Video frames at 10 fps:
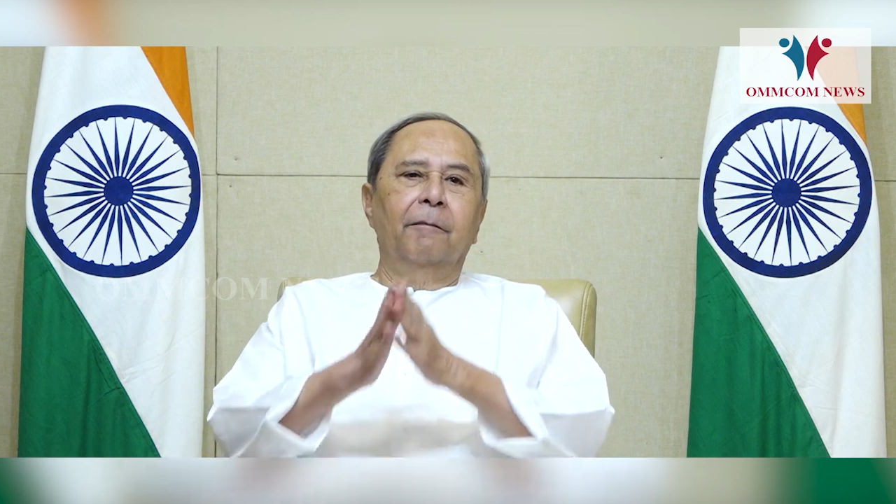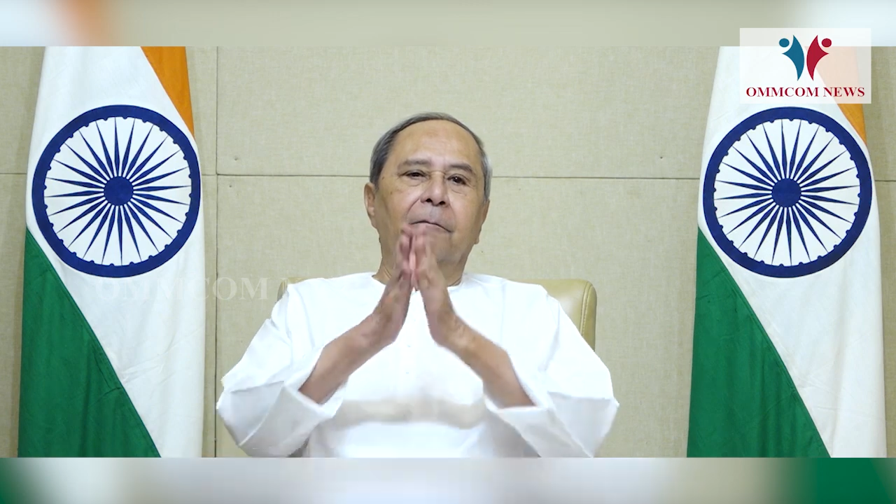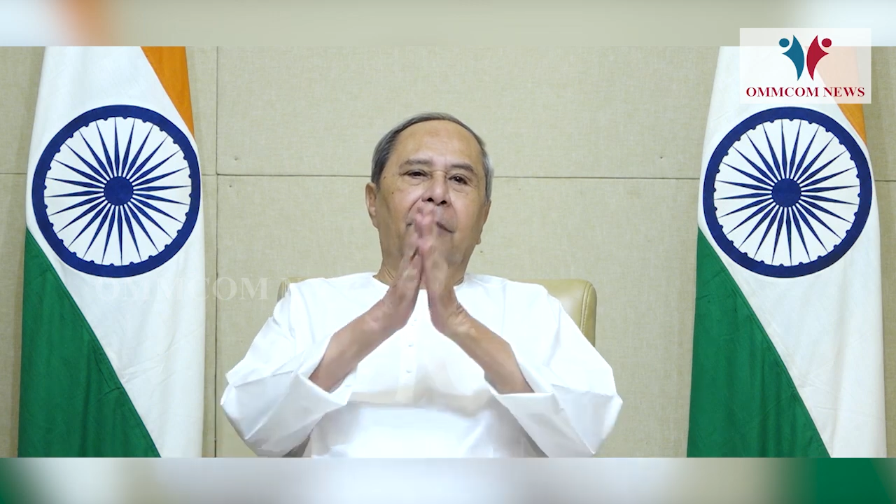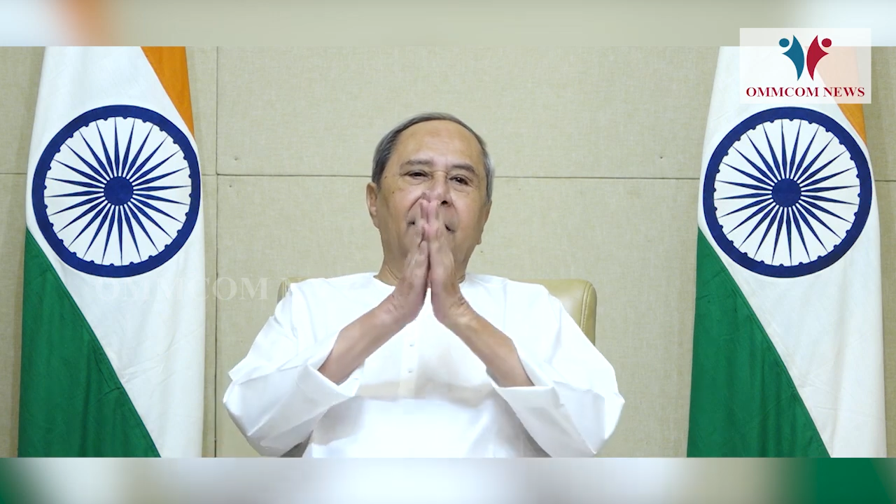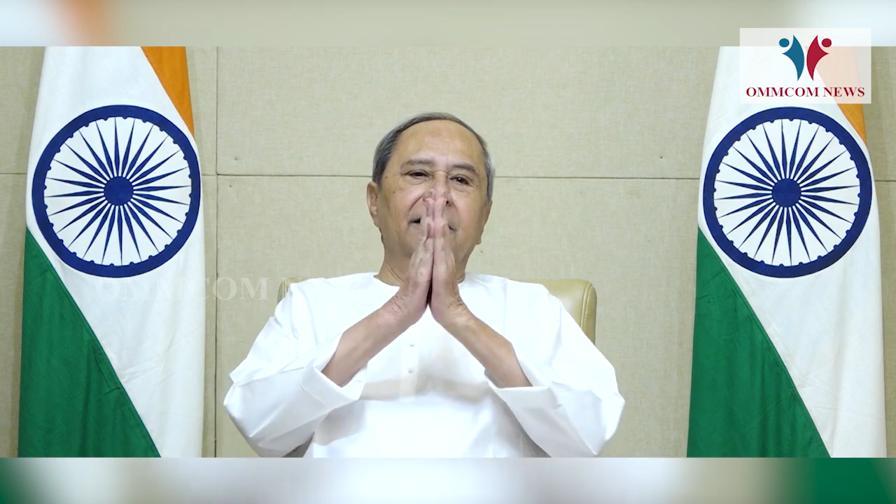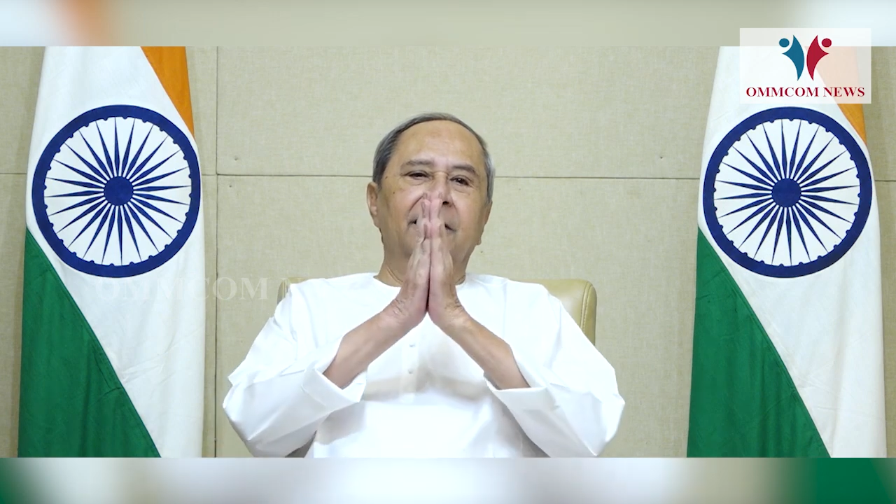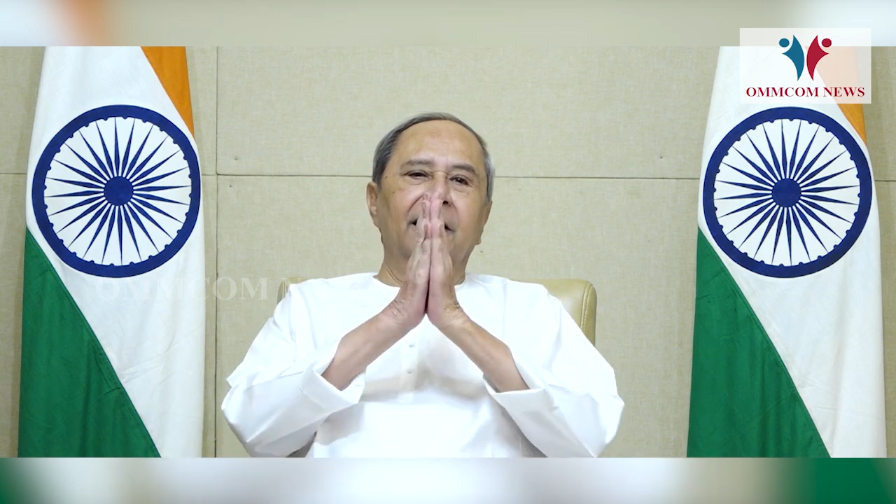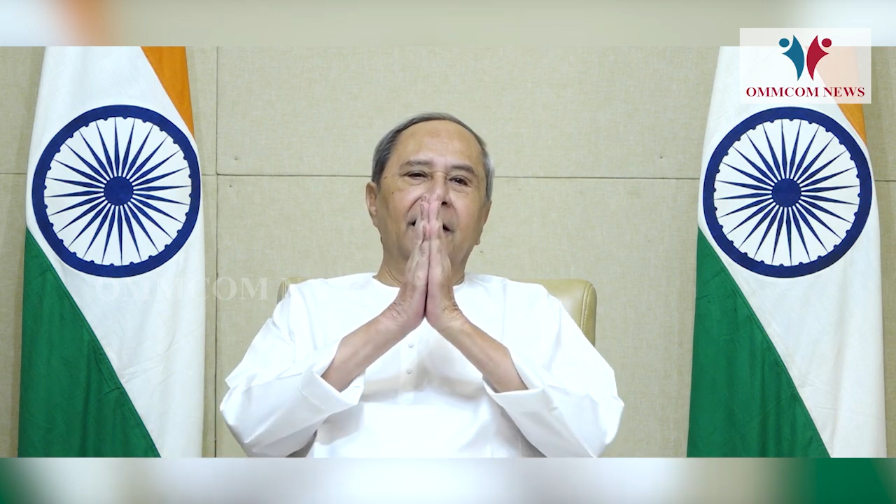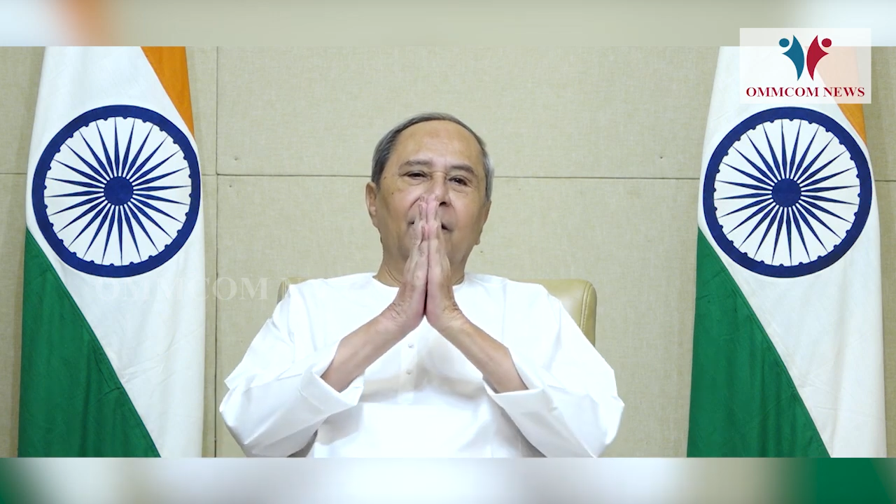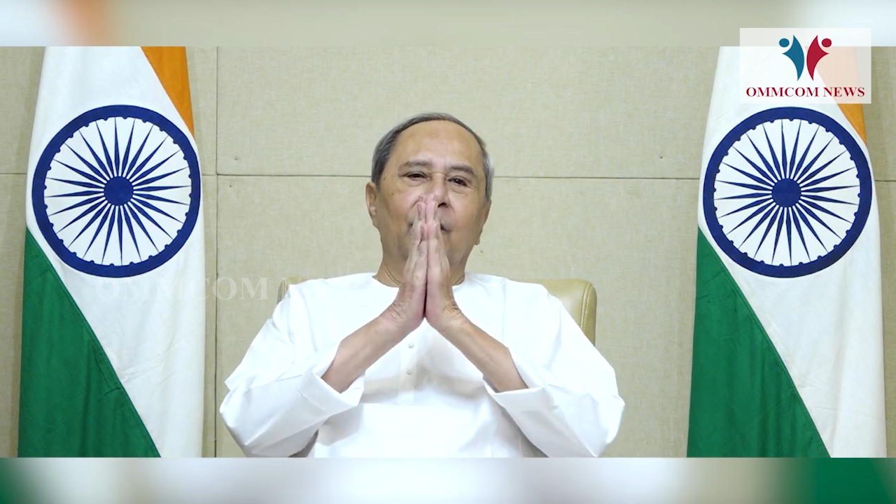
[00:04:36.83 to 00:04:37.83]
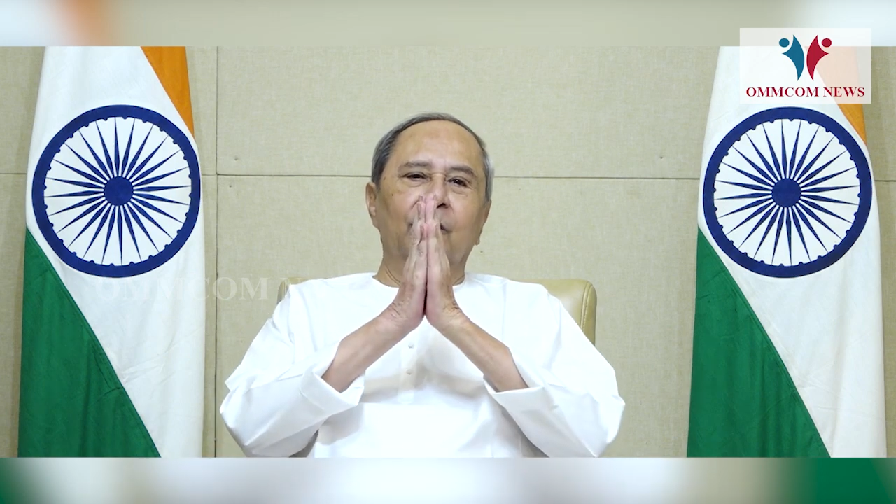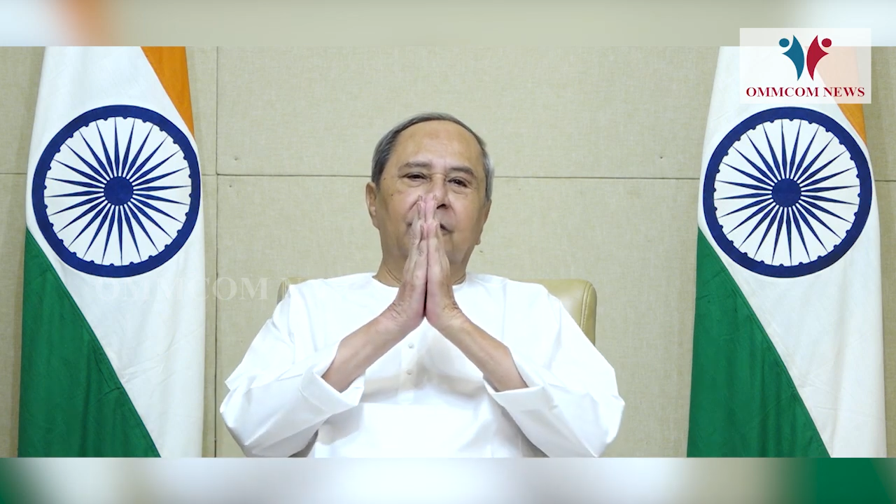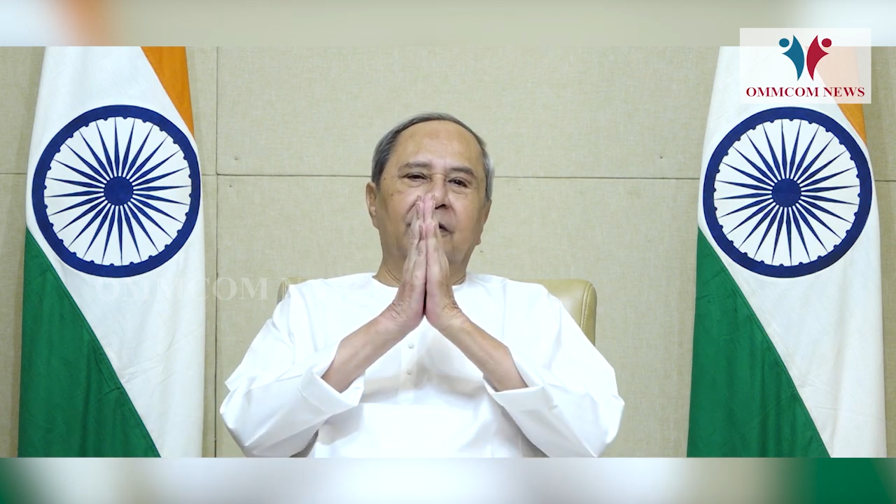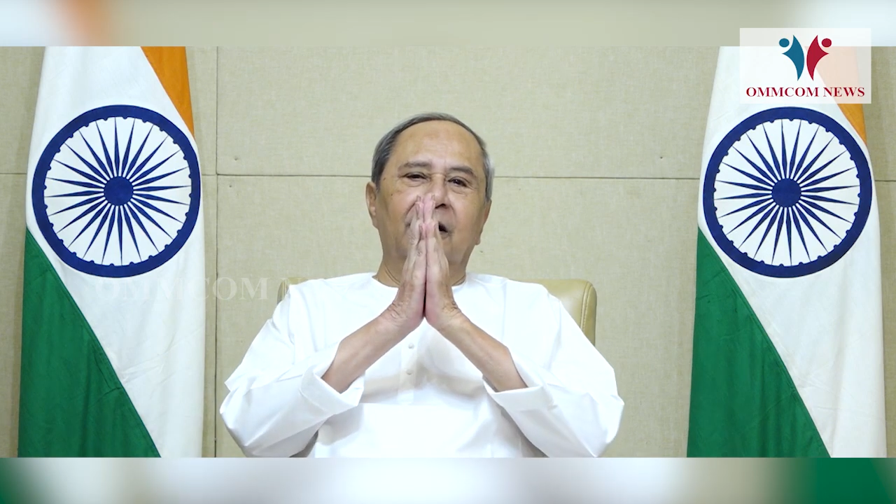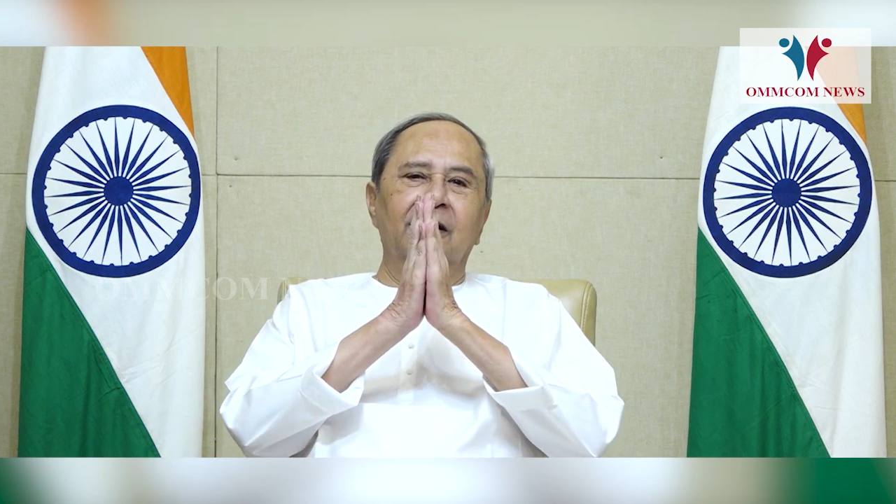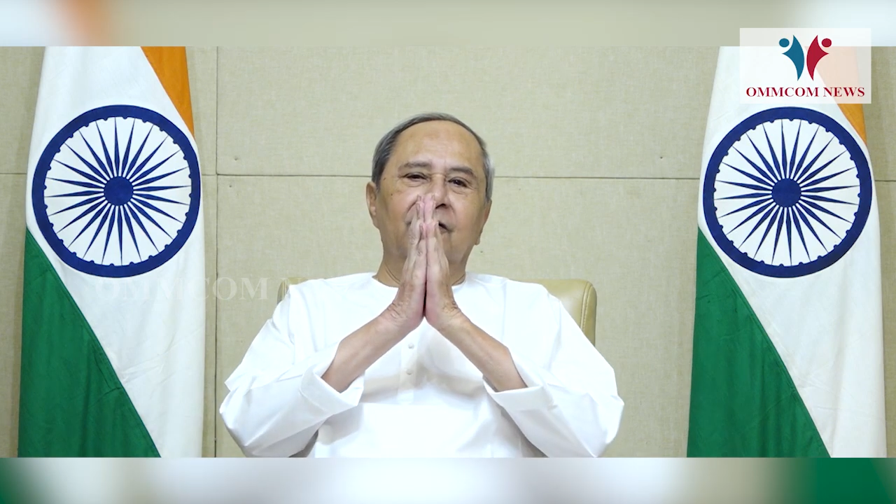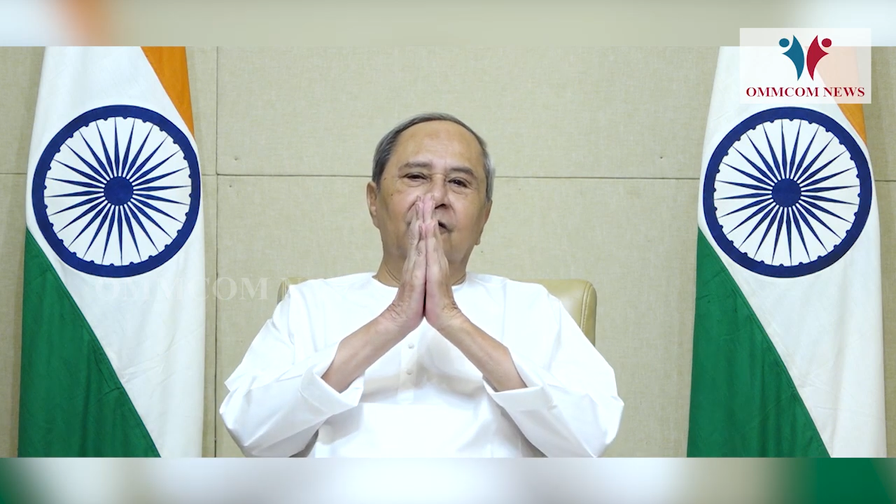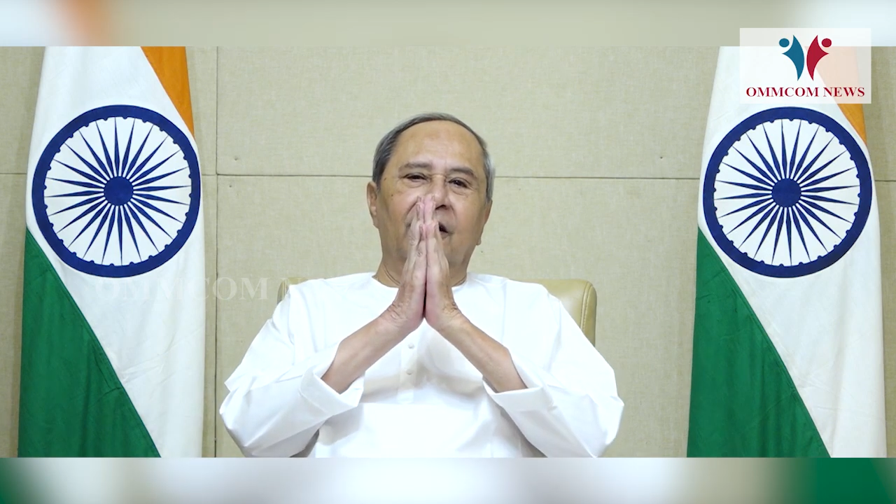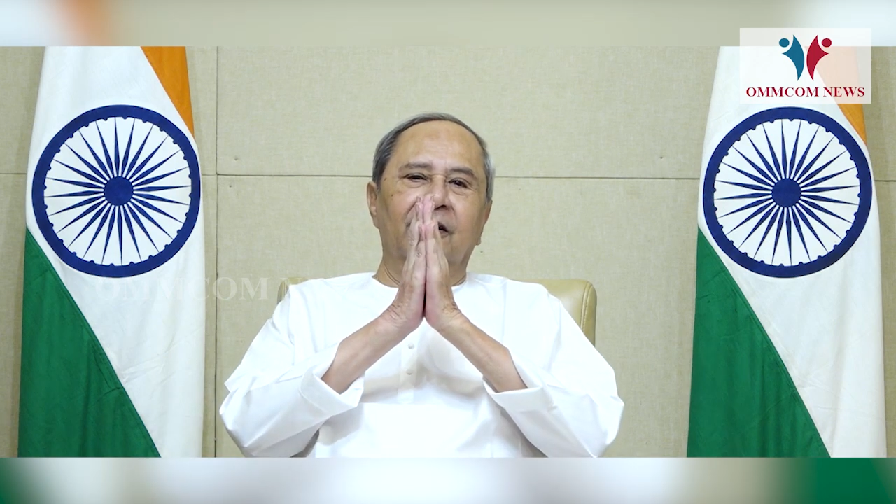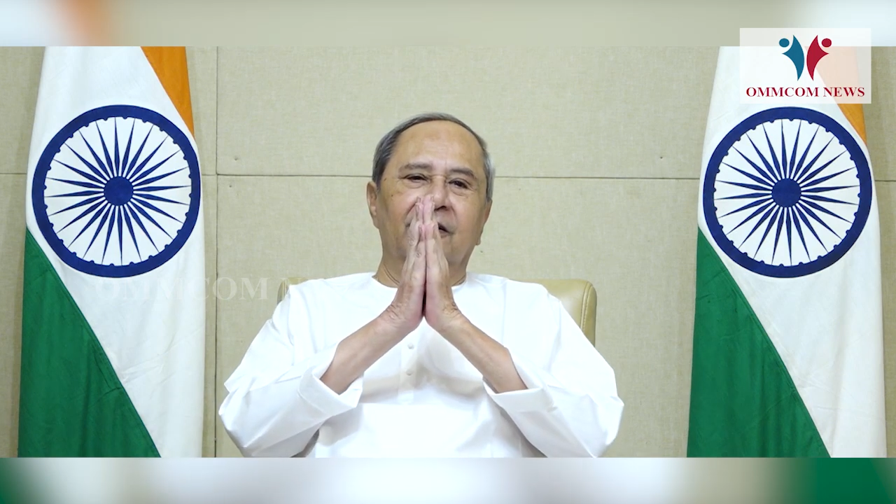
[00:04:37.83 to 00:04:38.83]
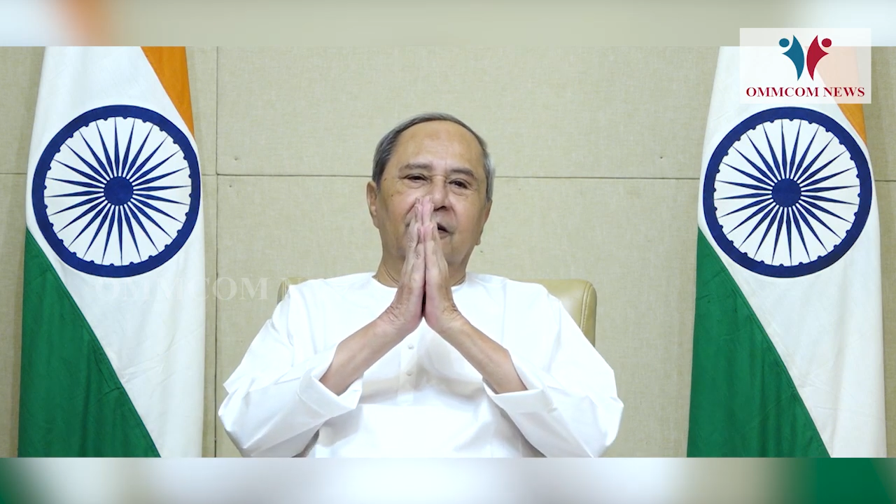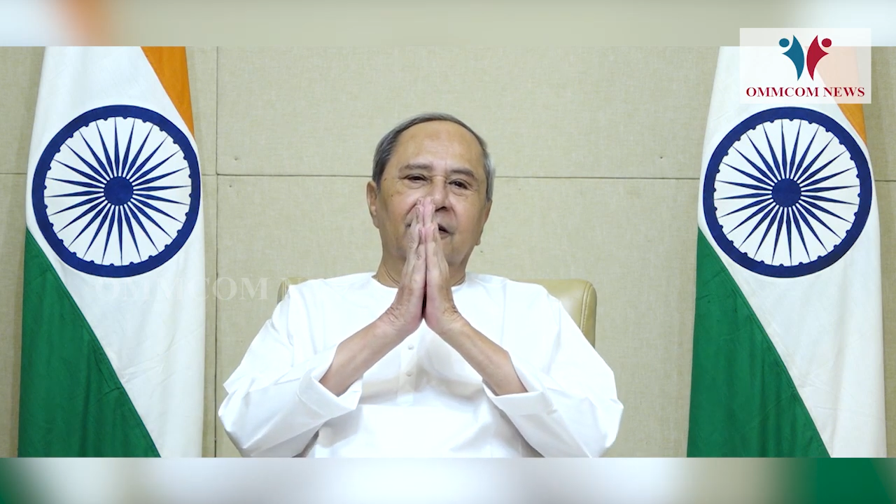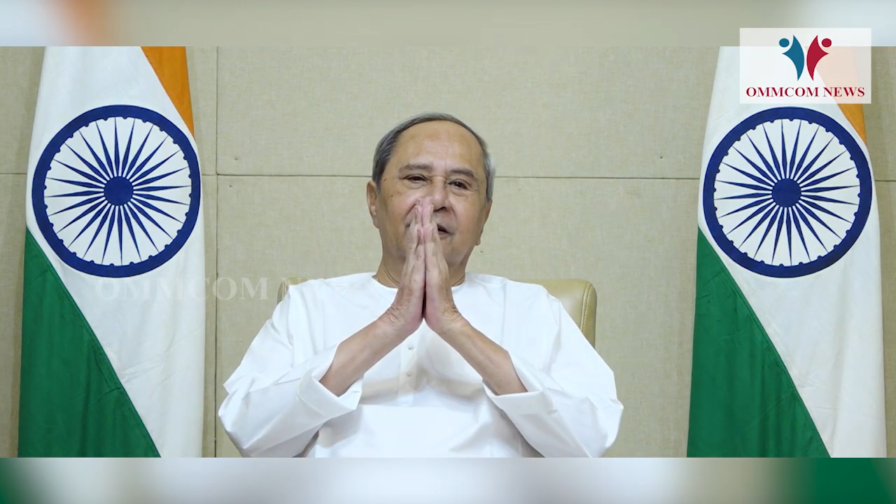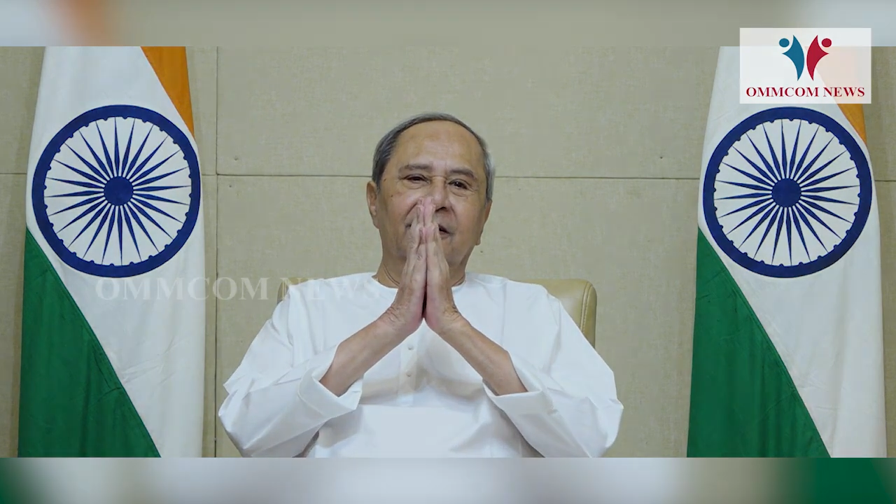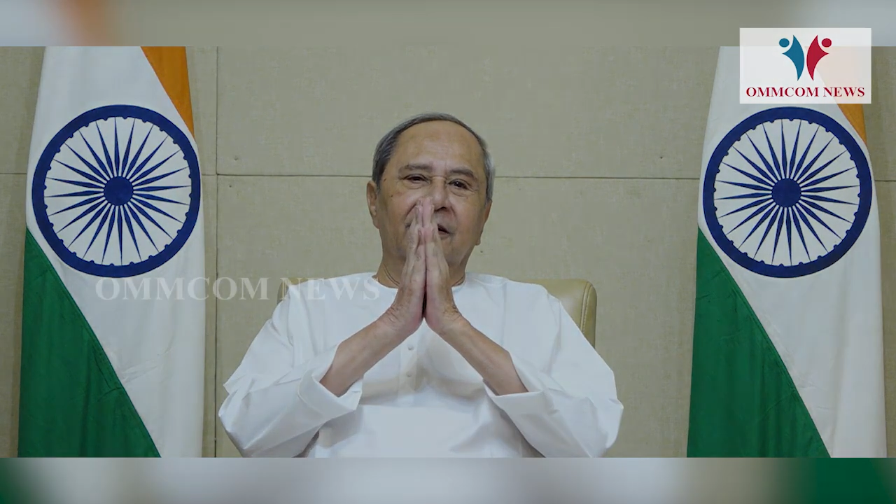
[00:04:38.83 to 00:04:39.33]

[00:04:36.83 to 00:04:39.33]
Bande Utkal Janani.